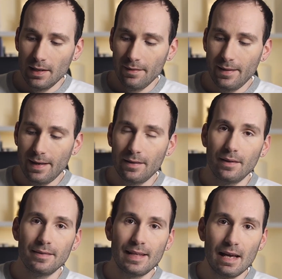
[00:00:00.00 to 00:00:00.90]
then
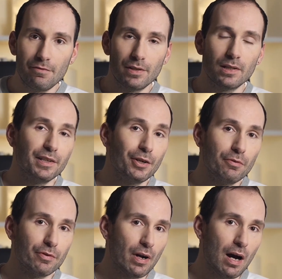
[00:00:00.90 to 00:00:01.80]
definitely go
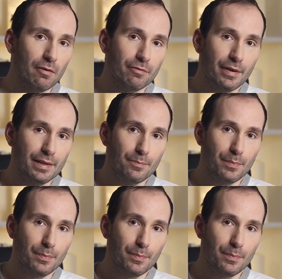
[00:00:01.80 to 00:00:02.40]
for Alfred,